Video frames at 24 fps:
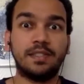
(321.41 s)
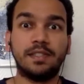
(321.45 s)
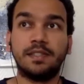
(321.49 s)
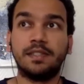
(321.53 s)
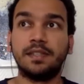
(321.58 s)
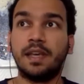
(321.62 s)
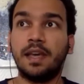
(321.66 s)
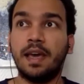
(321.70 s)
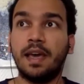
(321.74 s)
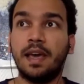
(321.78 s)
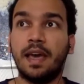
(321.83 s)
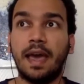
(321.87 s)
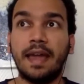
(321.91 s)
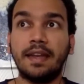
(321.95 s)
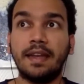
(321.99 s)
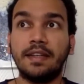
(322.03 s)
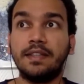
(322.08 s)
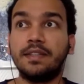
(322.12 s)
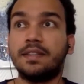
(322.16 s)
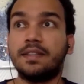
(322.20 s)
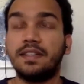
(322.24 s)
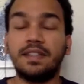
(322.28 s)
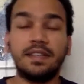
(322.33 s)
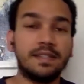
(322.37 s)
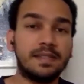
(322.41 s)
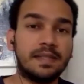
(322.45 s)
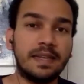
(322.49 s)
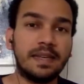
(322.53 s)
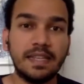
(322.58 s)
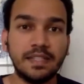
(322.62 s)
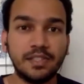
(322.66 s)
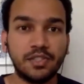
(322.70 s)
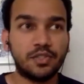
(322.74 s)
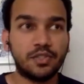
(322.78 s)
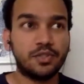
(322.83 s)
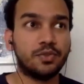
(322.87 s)
And this leads
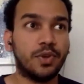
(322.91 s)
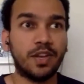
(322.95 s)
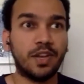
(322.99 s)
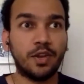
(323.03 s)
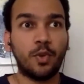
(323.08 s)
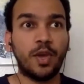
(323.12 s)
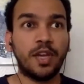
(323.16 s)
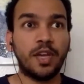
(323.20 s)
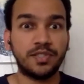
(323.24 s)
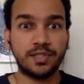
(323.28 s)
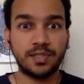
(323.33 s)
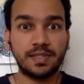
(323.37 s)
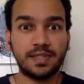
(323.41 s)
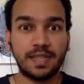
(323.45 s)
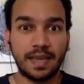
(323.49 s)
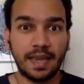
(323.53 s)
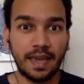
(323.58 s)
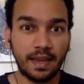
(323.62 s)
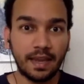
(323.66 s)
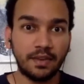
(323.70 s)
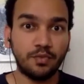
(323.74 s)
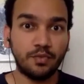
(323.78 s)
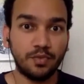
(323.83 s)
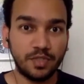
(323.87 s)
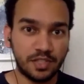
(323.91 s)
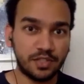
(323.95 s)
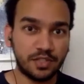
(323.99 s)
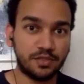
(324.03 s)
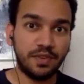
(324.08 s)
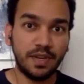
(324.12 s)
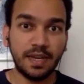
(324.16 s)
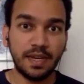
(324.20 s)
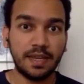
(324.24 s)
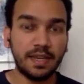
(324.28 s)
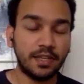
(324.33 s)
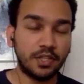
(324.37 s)
to innovations, again, which is
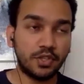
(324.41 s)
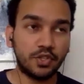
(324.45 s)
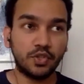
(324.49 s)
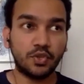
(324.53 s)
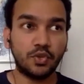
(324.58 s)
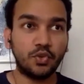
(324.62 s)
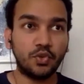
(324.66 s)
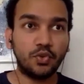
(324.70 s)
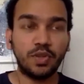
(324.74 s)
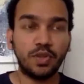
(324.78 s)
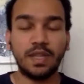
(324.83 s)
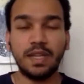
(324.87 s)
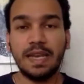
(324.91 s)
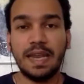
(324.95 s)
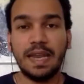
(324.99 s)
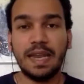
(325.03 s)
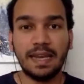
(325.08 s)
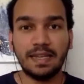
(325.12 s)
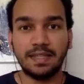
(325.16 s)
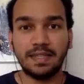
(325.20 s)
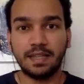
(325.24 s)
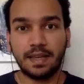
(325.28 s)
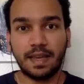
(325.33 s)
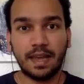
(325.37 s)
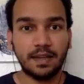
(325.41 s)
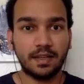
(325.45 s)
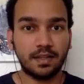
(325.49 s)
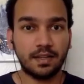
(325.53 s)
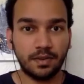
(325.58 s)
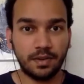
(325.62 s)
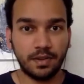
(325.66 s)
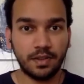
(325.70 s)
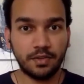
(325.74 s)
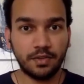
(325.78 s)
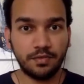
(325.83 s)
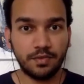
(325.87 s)
feeding into the data category
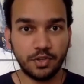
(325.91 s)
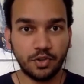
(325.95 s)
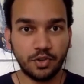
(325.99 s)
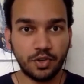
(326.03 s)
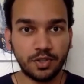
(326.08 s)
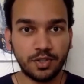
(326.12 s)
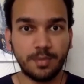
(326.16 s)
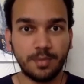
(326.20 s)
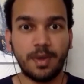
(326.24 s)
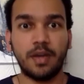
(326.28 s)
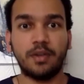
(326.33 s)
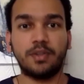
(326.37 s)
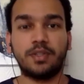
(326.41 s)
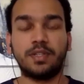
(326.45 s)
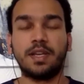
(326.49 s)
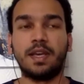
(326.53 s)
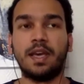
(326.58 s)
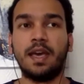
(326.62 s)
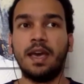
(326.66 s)
that we talked about.